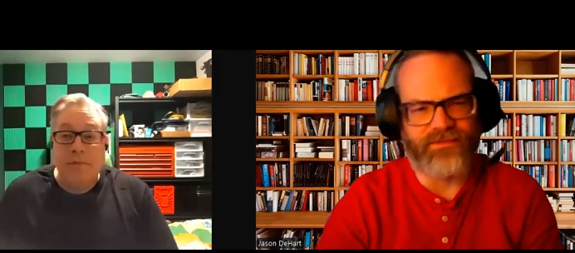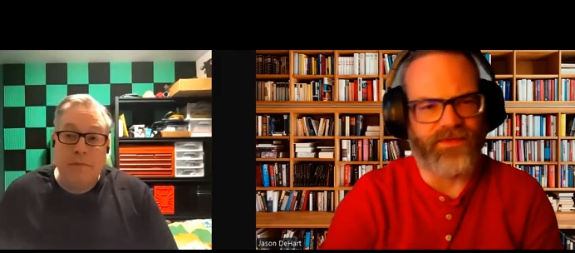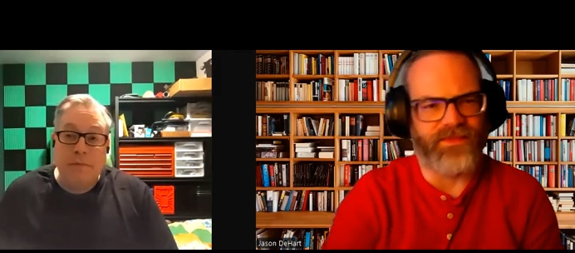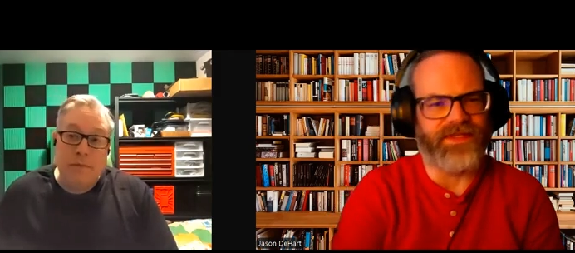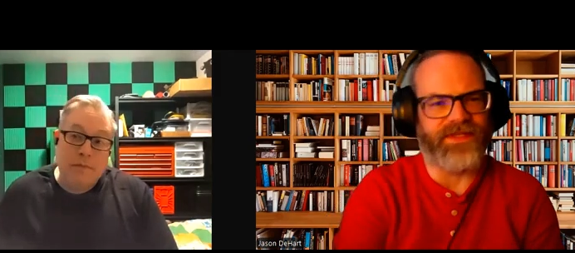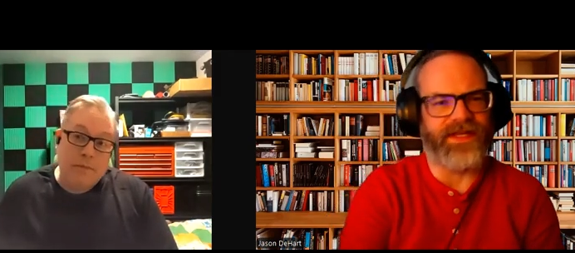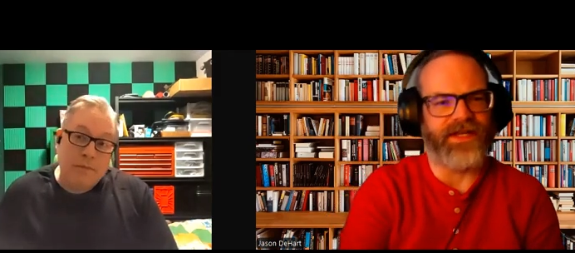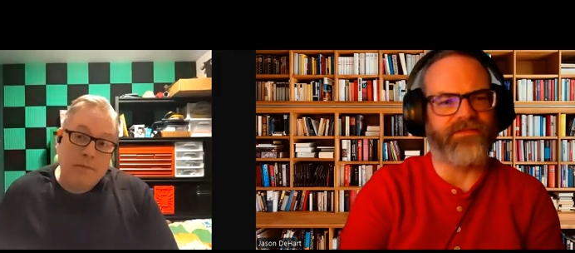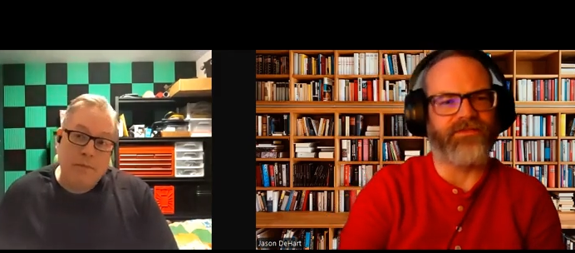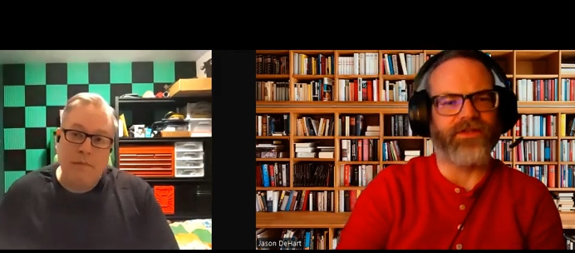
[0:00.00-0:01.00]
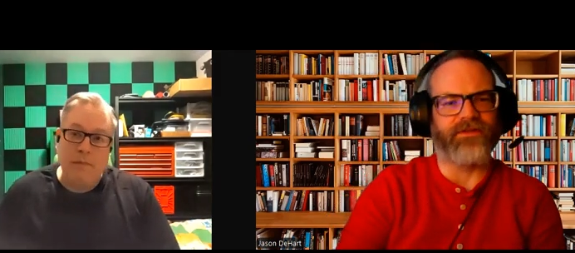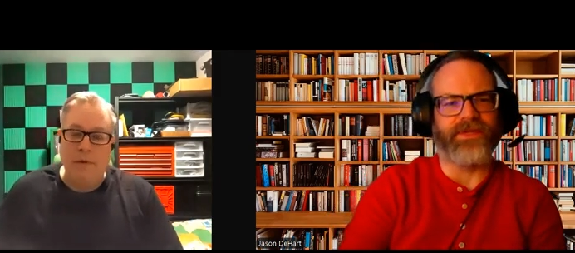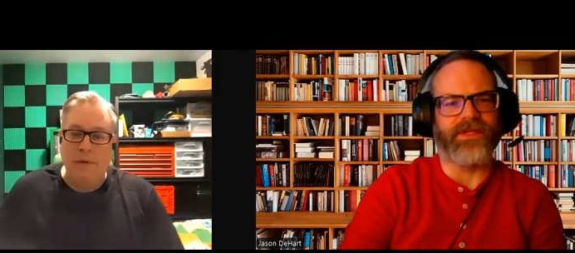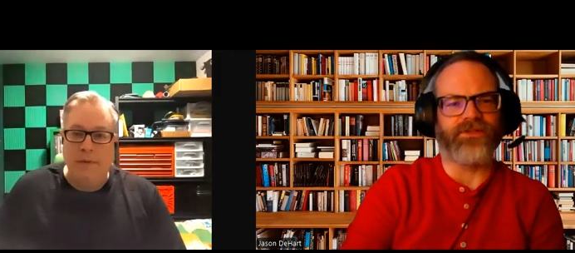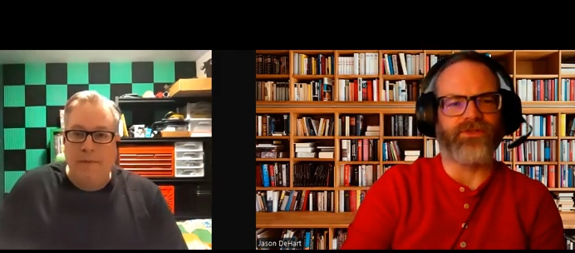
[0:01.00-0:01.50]
Speaker 1: maybe the elevator
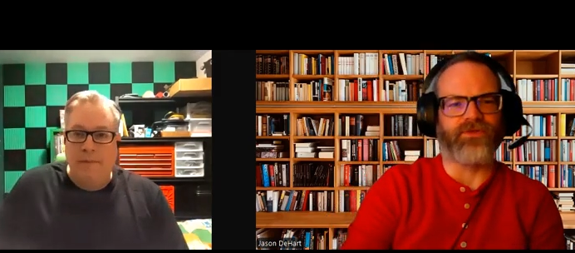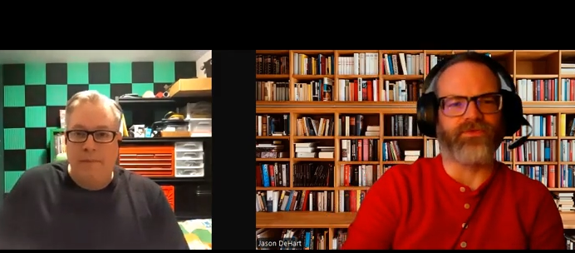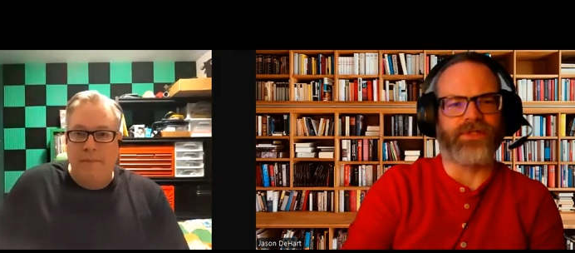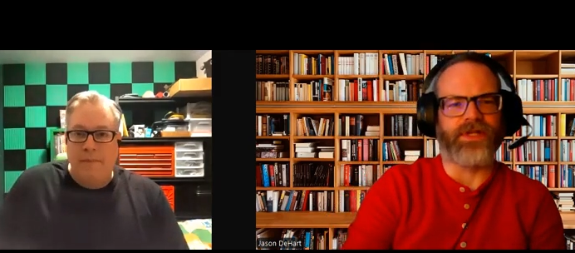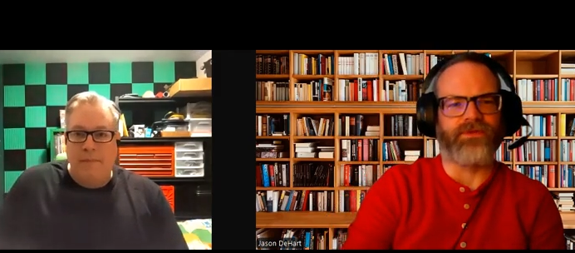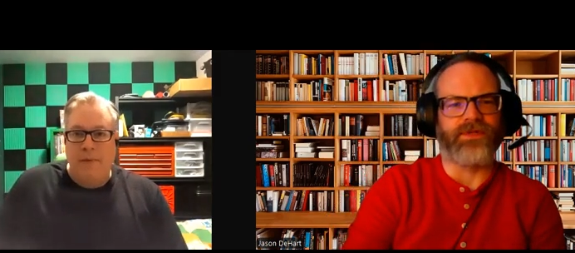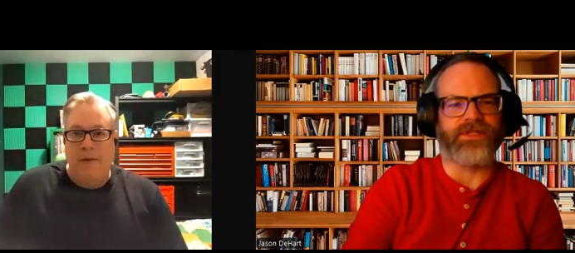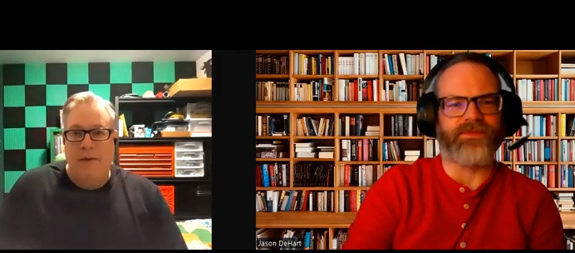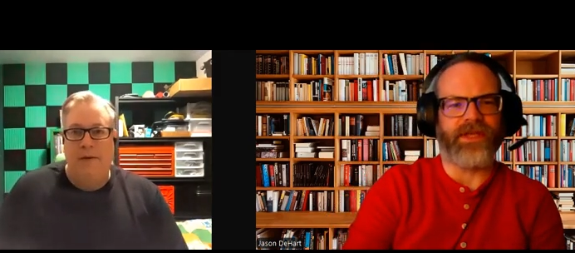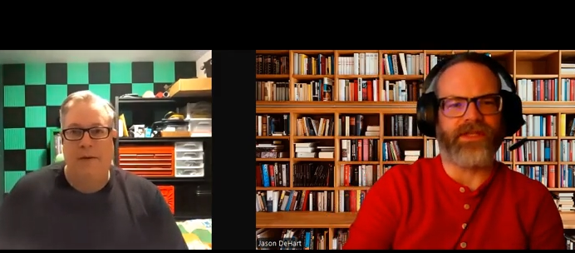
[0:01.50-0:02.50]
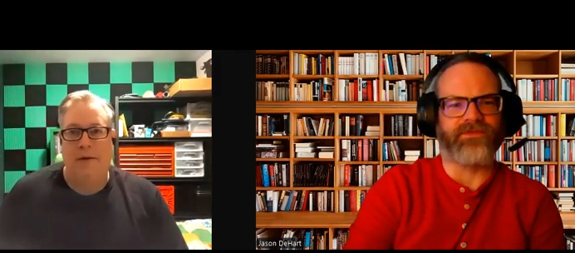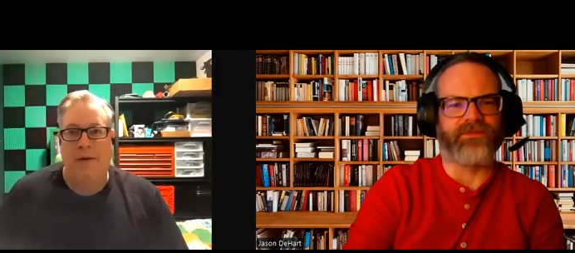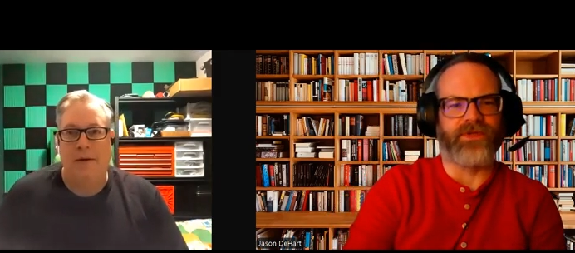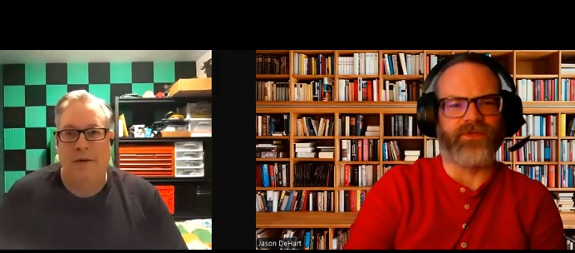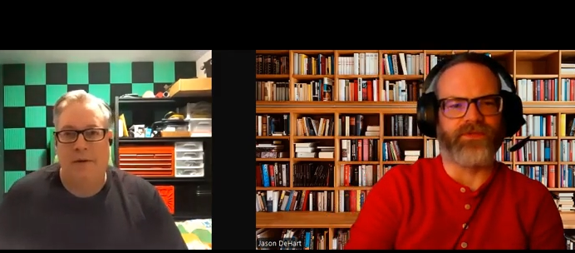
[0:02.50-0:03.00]
pitch or what I would expect
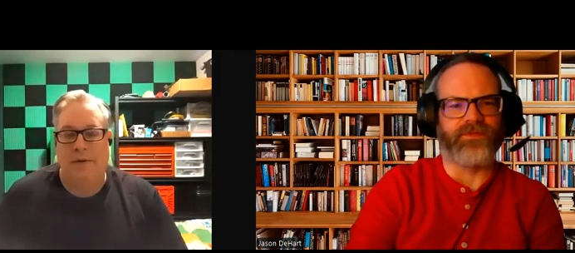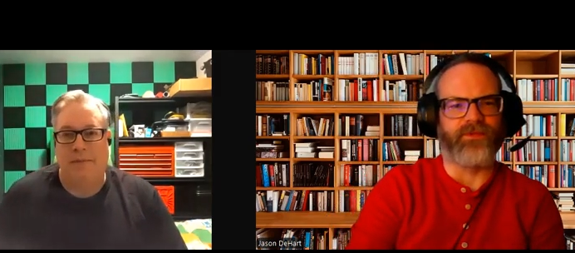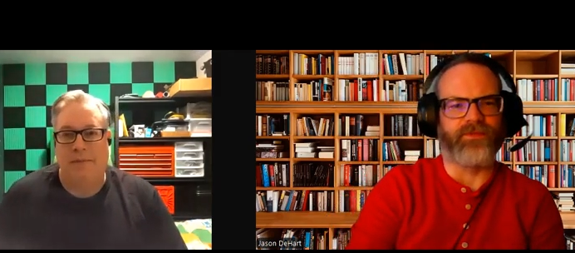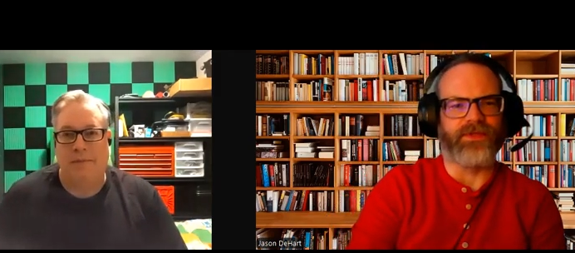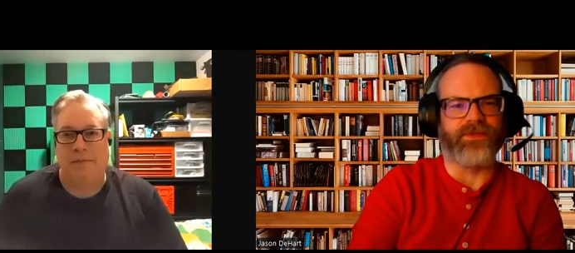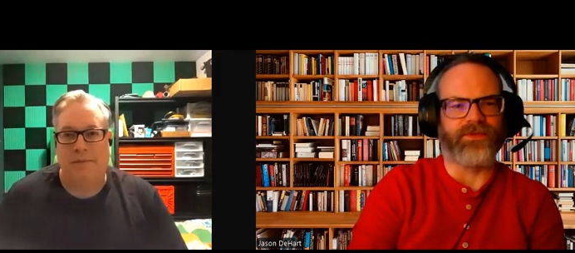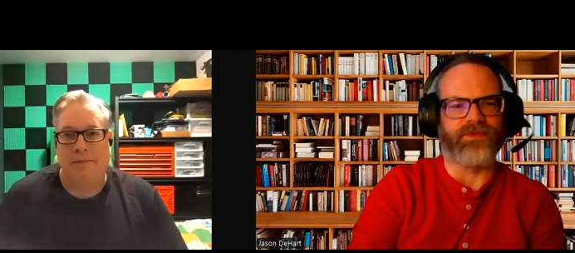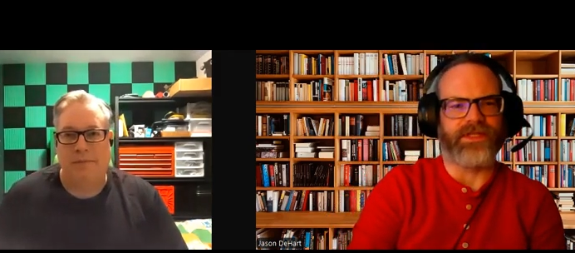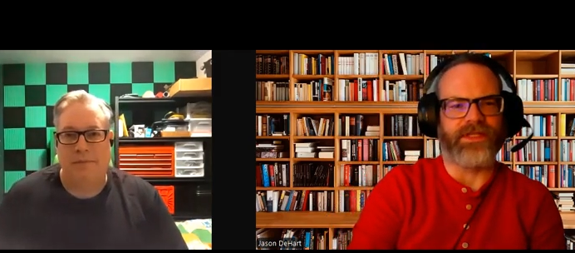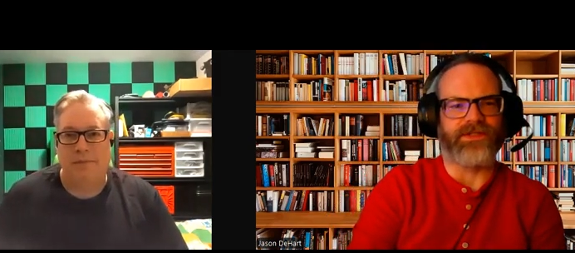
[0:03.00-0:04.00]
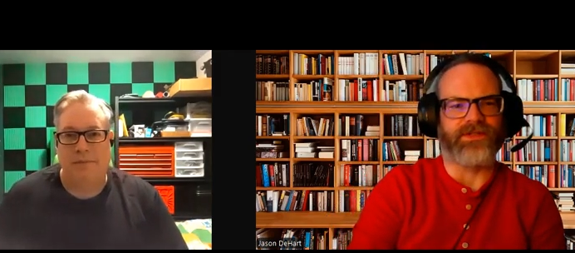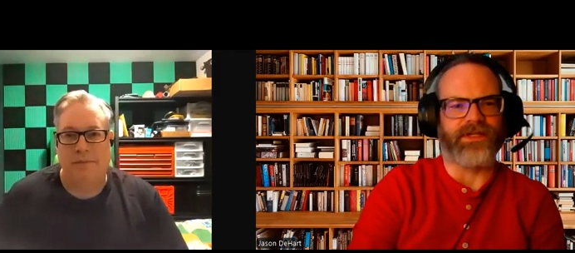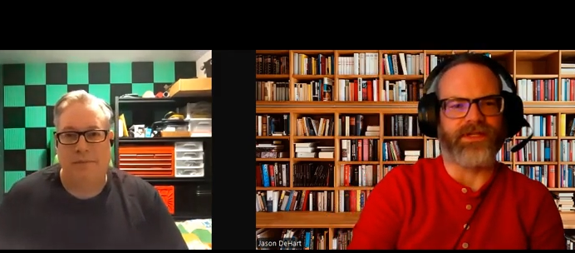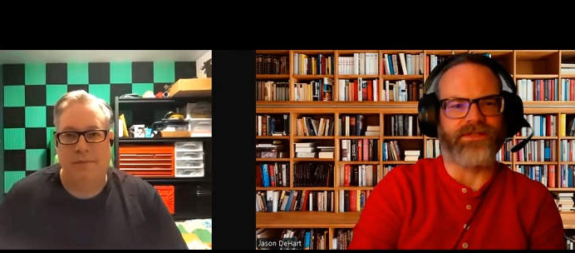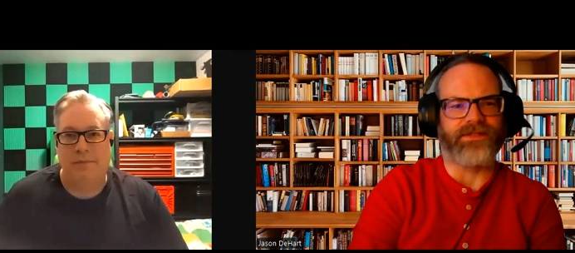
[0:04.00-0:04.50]
from Oldsmobiles with laser
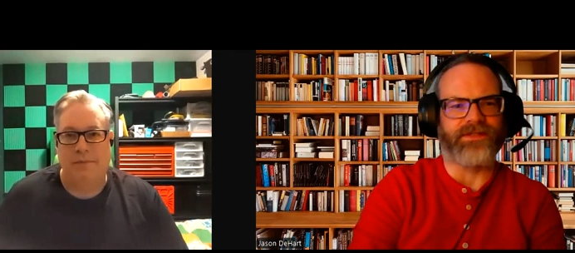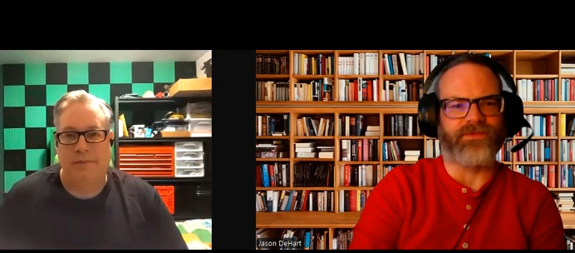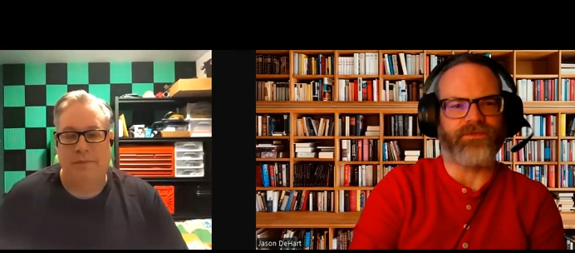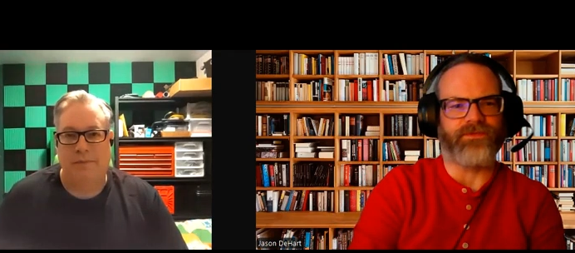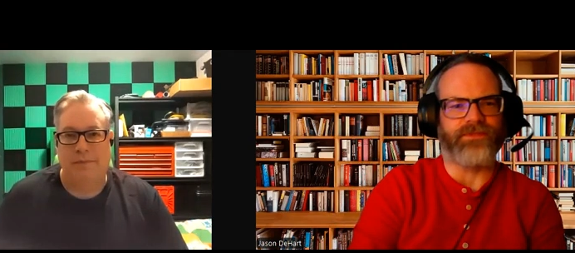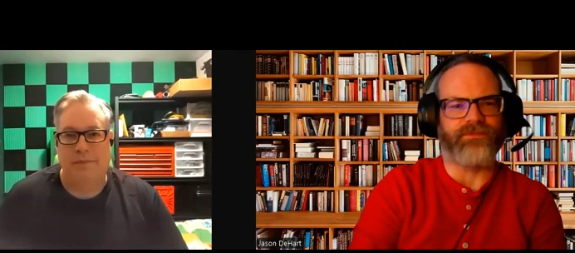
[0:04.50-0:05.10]
guns? What